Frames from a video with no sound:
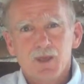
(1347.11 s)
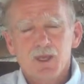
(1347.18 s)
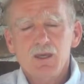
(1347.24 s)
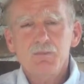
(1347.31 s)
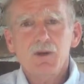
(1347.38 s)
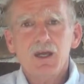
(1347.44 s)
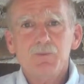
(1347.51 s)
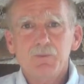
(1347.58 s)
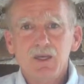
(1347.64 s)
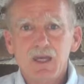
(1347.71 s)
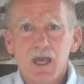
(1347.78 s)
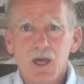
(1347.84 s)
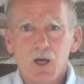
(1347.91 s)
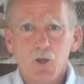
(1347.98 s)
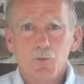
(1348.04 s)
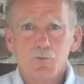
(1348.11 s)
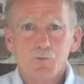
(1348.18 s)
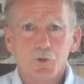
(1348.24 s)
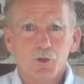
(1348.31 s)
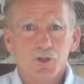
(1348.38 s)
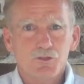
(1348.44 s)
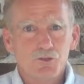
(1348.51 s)
It might be
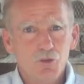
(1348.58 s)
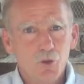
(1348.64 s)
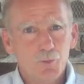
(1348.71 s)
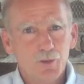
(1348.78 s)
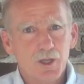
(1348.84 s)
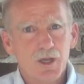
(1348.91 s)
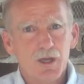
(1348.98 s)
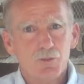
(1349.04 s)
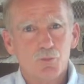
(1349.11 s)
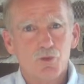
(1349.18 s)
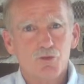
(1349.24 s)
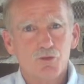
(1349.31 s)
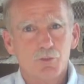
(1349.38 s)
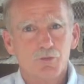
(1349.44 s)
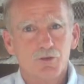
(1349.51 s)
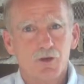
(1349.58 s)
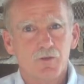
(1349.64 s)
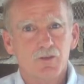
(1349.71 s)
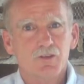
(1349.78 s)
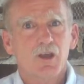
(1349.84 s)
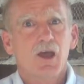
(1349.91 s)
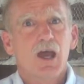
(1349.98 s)
helpful as you plan worship
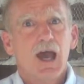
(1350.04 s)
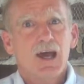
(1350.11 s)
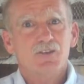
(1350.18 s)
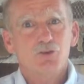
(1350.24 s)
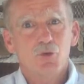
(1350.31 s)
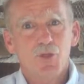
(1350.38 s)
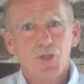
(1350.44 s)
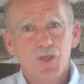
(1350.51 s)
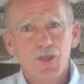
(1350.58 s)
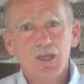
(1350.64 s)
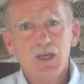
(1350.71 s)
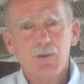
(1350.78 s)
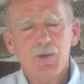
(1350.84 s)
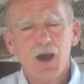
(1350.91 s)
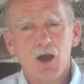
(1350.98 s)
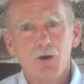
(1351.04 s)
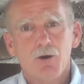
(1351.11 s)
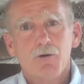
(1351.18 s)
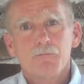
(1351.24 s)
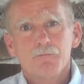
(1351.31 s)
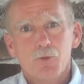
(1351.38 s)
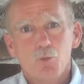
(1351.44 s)
service, as you think
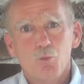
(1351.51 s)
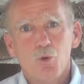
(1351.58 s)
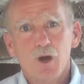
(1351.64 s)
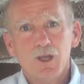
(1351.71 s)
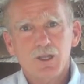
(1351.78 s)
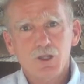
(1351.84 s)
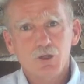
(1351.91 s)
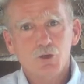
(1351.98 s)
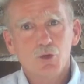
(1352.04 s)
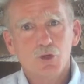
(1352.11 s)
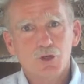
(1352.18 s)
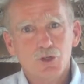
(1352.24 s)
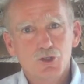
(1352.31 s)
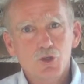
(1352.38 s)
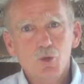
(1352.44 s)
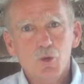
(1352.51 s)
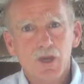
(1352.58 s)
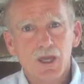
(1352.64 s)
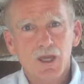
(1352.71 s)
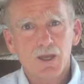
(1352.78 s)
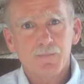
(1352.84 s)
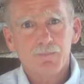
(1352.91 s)
about what you're
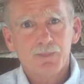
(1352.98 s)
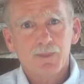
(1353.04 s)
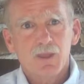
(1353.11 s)
doing,